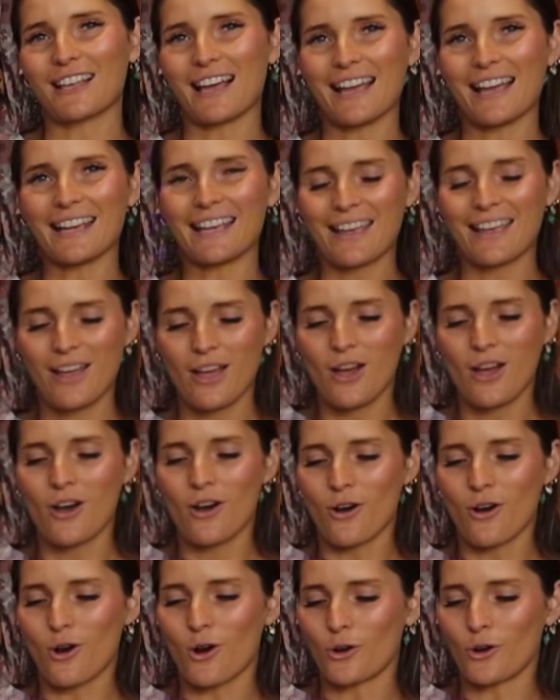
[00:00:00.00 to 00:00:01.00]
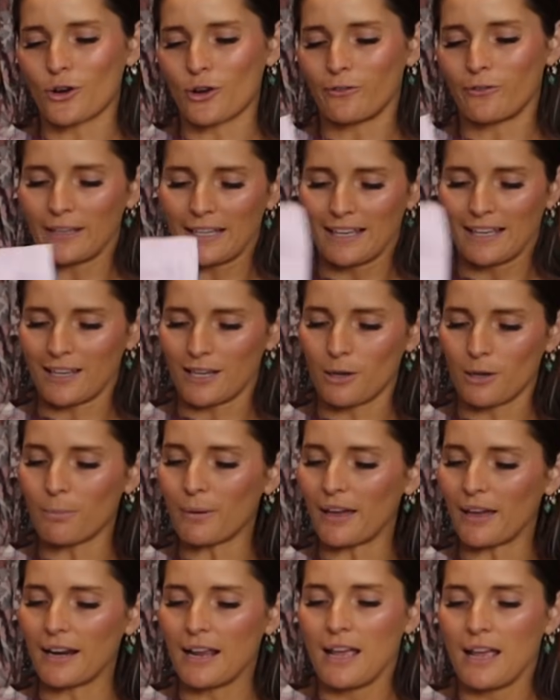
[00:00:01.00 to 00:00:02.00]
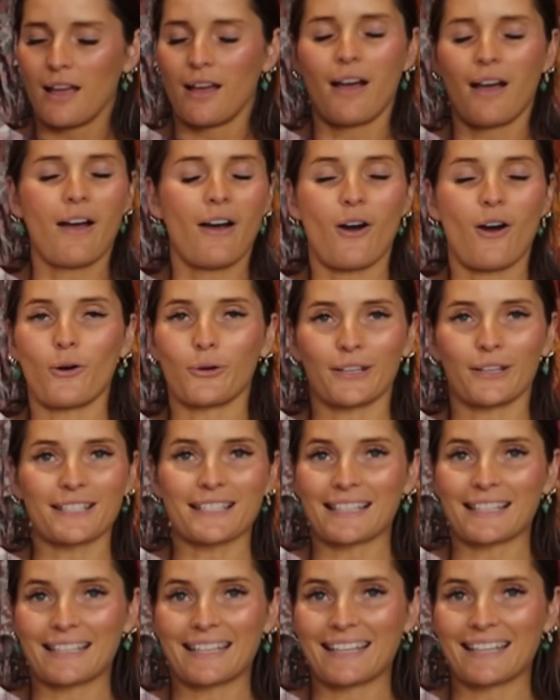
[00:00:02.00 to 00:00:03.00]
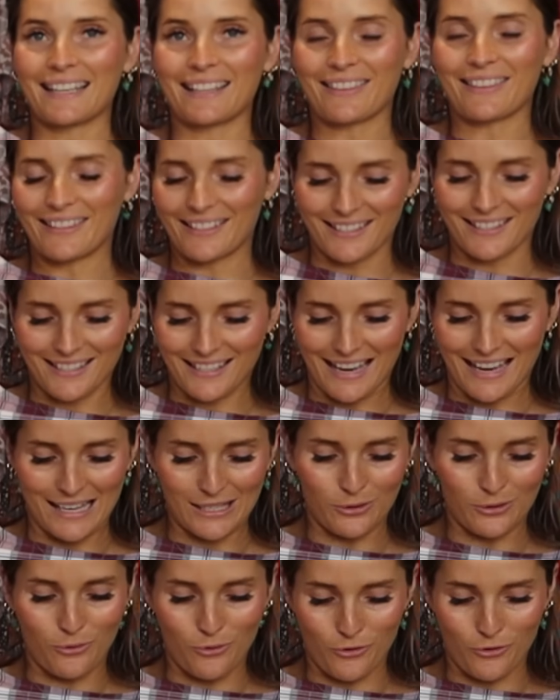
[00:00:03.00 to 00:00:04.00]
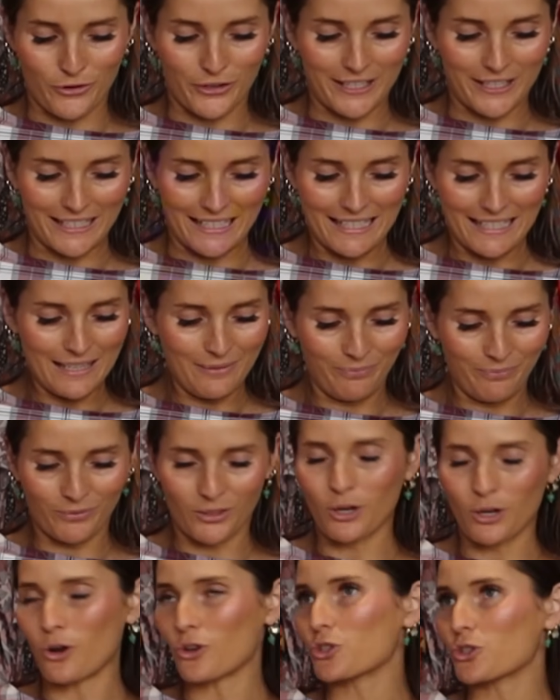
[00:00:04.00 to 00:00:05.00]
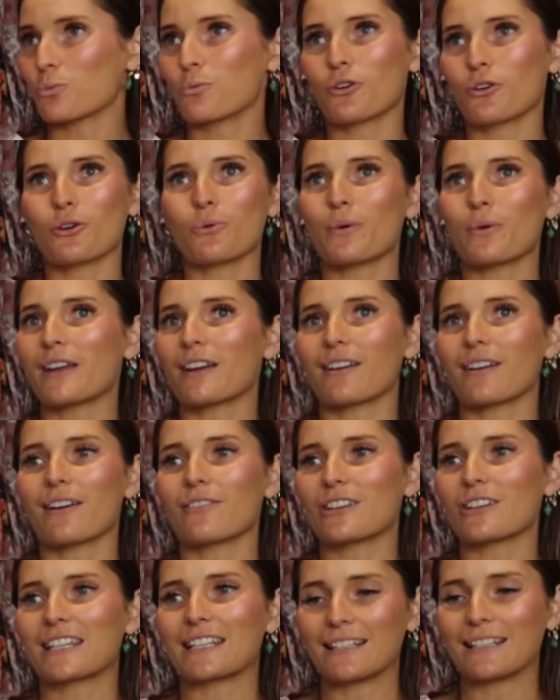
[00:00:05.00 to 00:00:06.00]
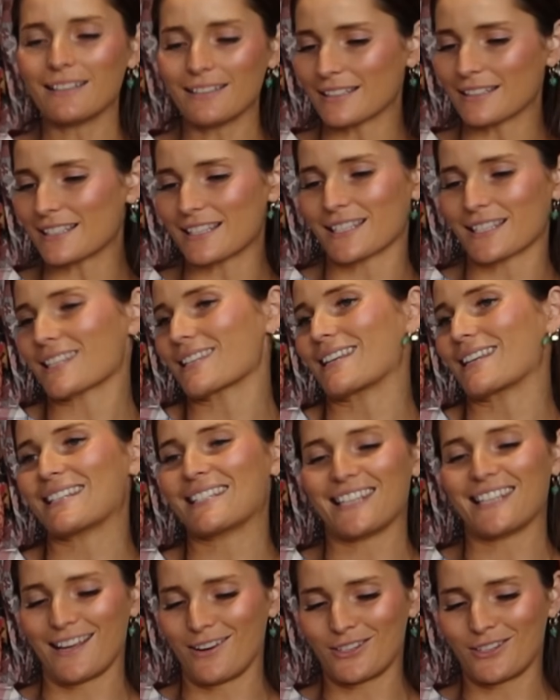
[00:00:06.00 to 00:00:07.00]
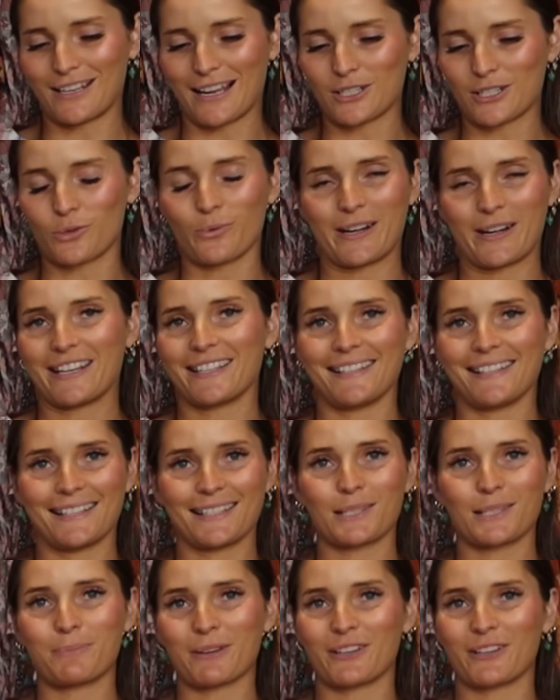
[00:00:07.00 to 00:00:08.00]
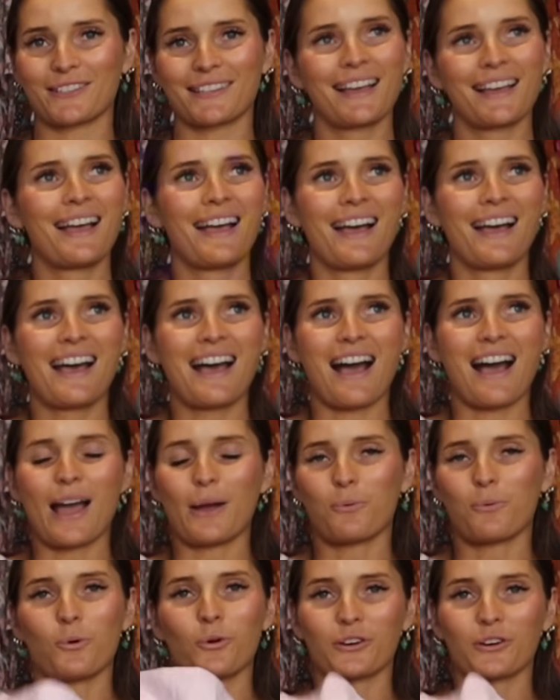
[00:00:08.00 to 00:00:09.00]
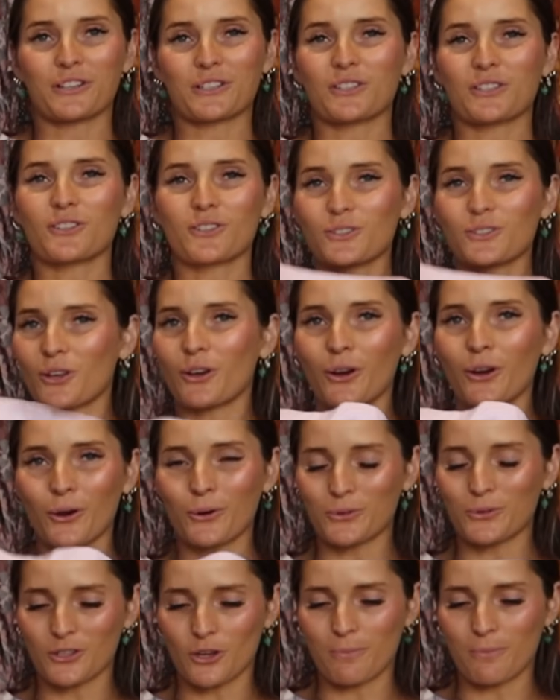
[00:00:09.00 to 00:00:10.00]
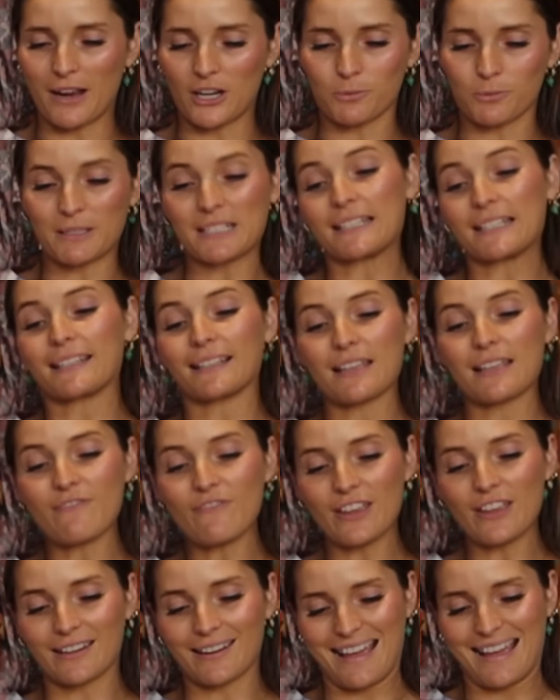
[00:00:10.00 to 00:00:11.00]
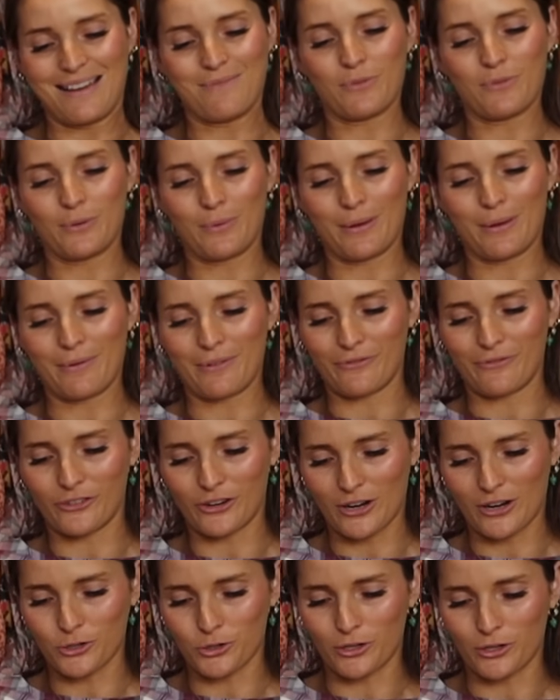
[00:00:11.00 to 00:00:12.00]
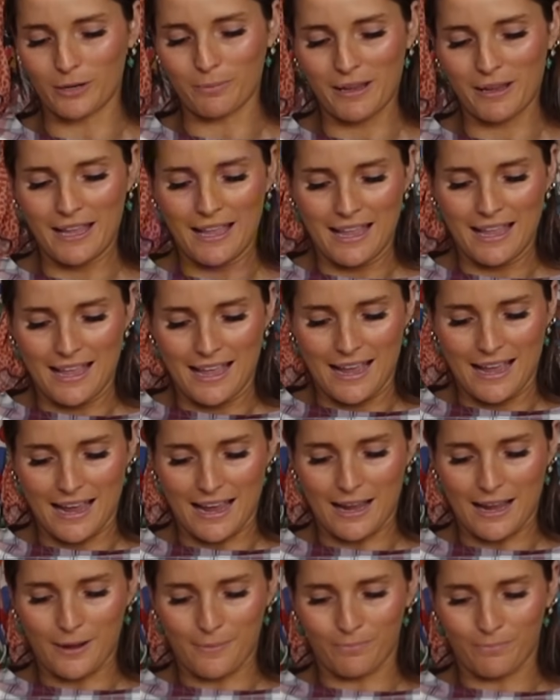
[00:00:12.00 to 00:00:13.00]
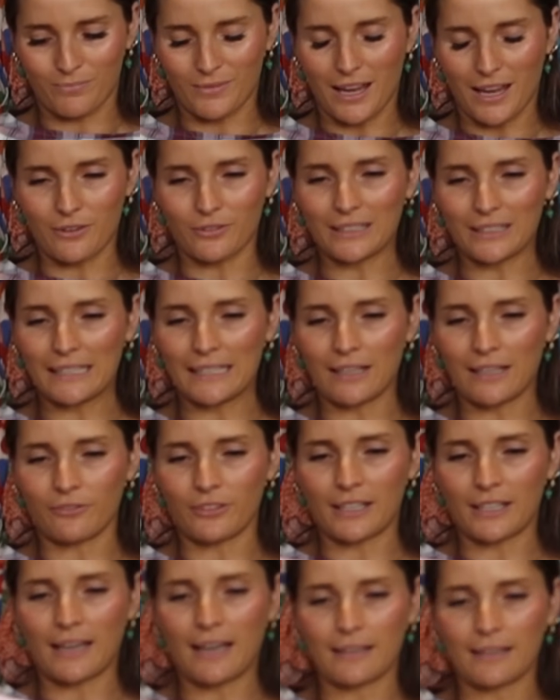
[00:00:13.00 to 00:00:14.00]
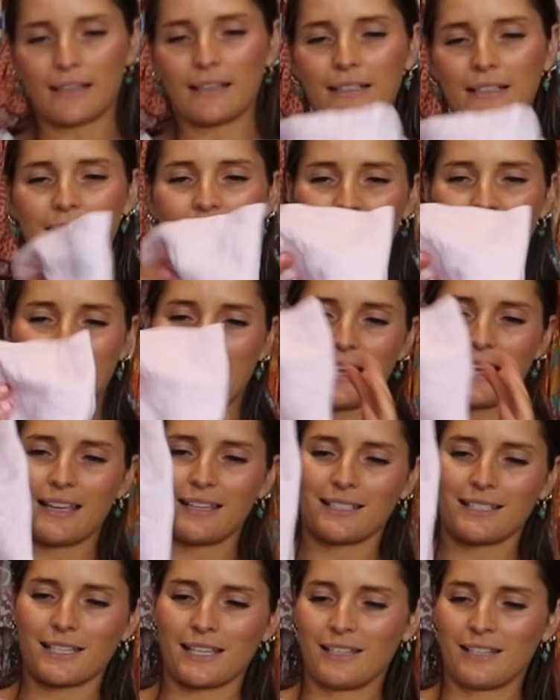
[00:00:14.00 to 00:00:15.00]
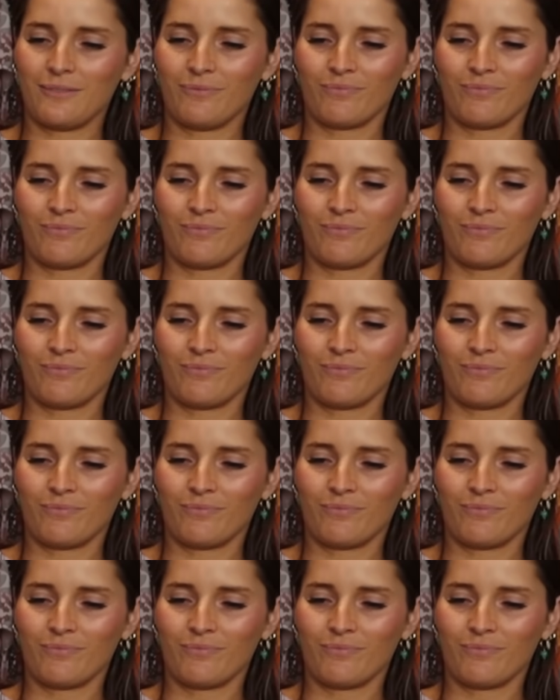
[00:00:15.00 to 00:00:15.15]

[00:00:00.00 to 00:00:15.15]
like on over here, but honestly this has already cost per wear, I reckon. This is getting down to like 20 cents because I wore it so much, particularly in Vietnam when we went for our trip. I really love the colour, and